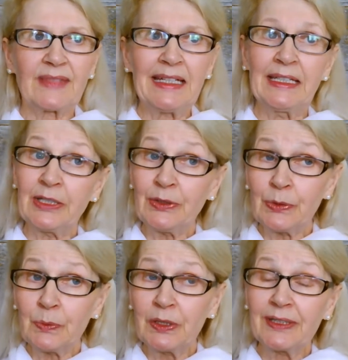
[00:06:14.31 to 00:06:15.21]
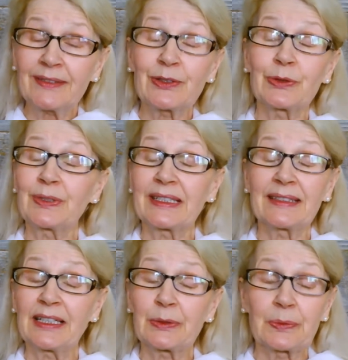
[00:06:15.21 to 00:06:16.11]
another one too
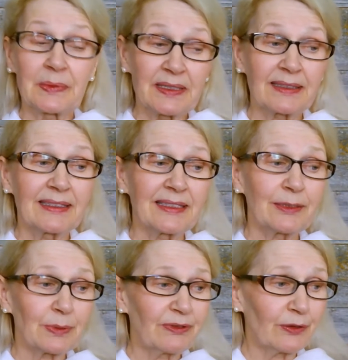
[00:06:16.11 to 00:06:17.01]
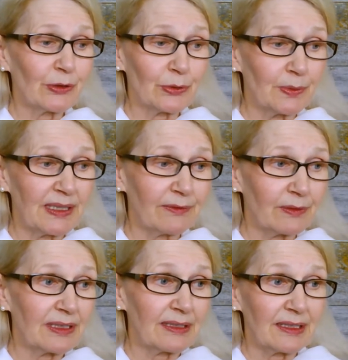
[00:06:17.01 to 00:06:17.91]
that I really refer to
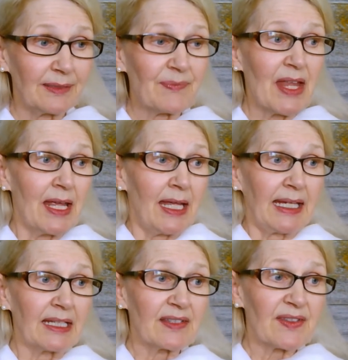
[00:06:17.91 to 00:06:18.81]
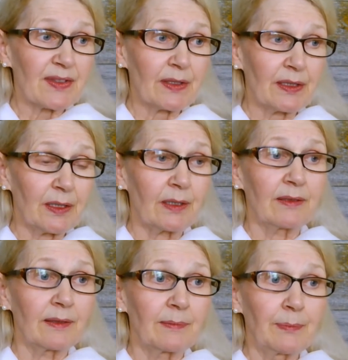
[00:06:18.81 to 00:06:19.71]
every day. It's
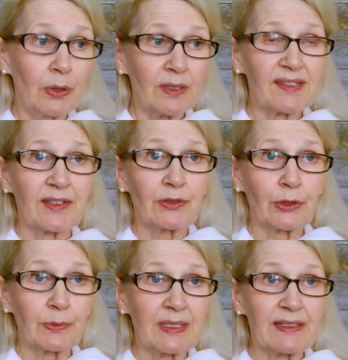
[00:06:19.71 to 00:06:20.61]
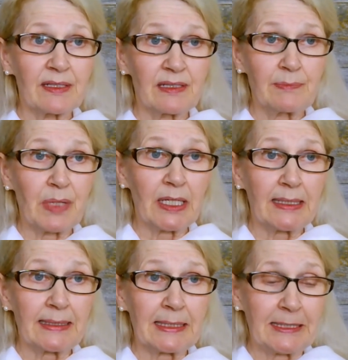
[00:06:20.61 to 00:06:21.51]
books that are written
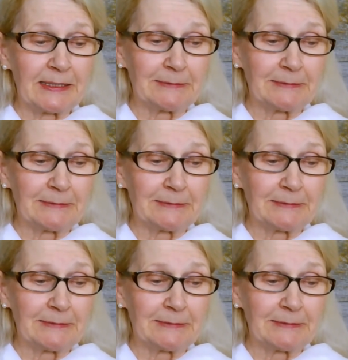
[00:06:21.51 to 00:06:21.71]
by